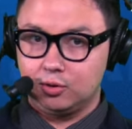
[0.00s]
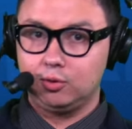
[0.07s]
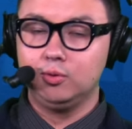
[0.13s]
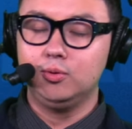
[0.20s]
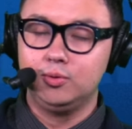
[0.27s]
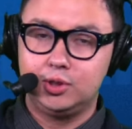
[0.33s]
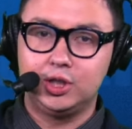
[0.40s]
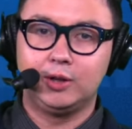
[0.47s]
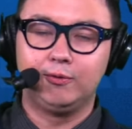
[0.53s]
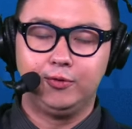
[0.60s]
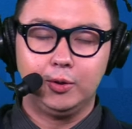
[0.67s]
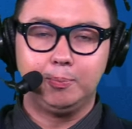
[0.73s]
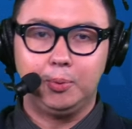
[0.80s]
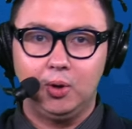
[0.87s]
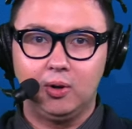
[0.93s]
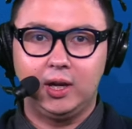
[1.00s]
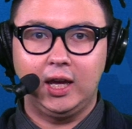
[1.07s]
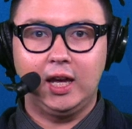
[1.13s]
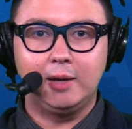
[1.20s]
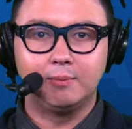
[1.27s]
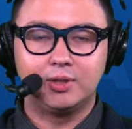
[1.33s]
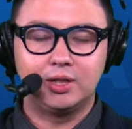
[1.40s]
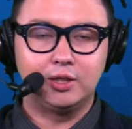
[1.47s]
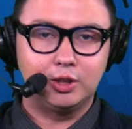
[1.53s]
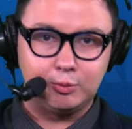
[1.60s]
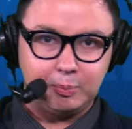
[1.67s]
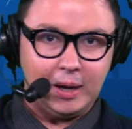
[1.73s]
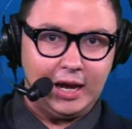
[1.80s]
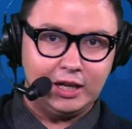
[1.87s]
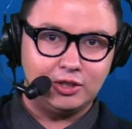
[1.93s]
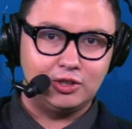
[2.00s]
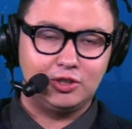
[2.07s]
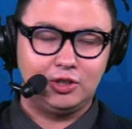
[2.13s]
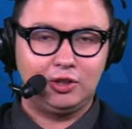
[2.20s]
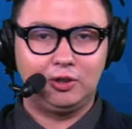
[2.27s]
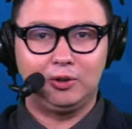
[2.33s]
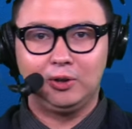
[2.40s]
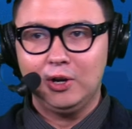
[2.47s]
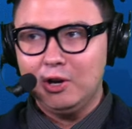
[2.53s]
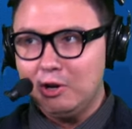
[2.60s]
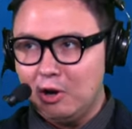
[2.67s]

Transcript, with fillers: losing football games this past year.